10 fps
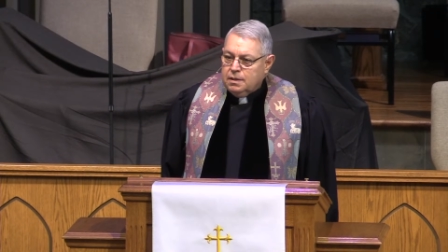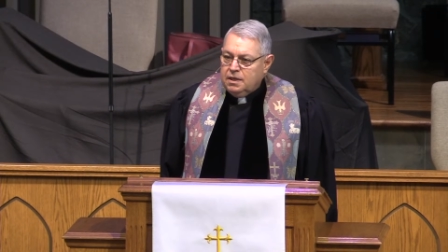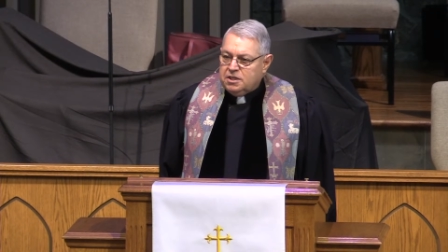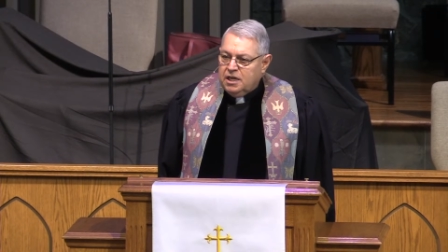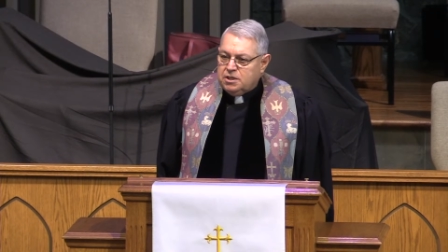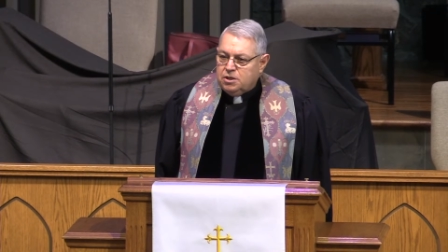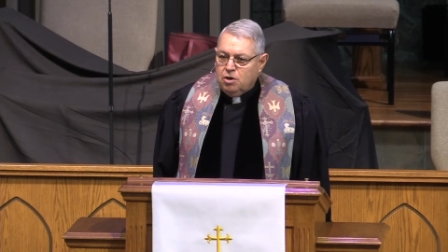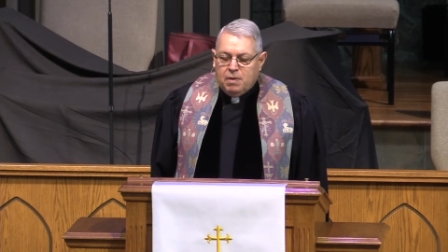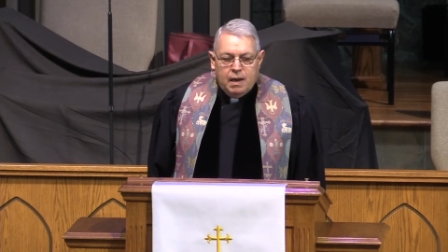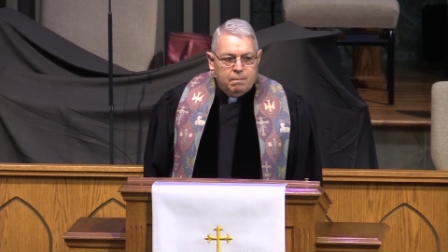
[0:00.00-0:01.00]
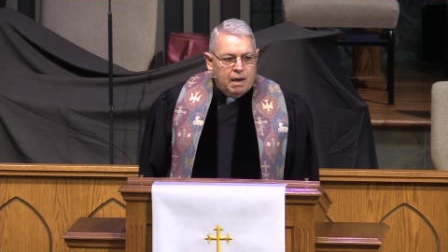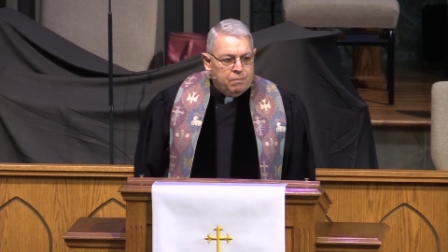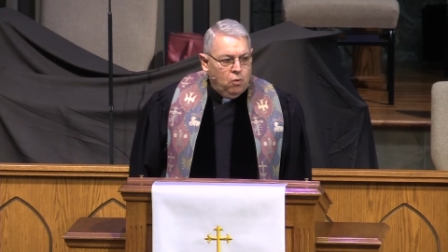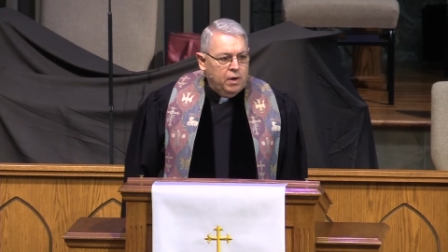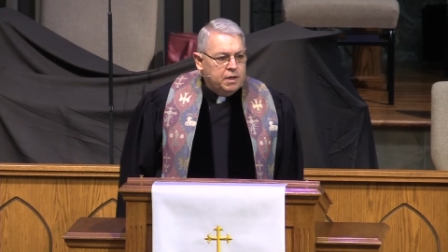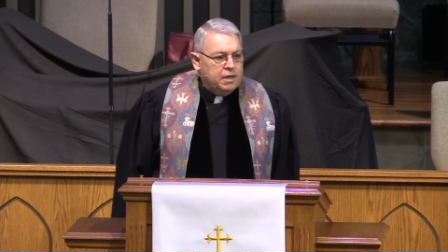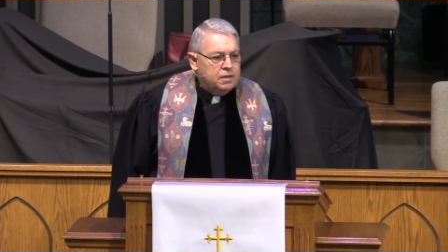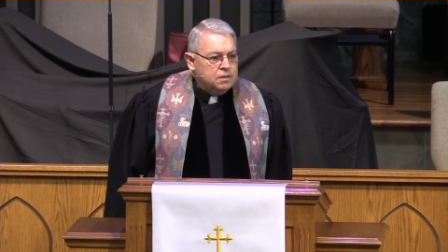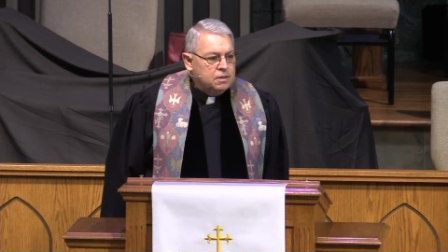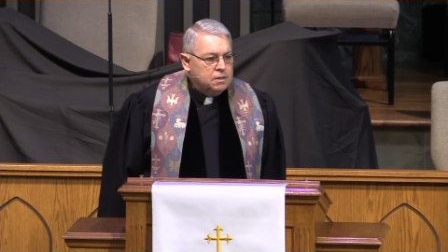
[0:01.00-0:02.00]
He said, Sir, my, my point
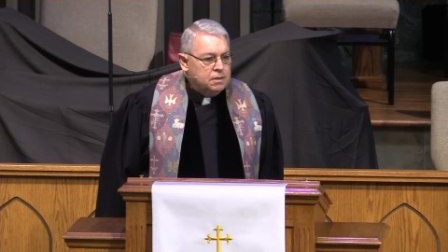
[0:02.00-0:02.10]
is,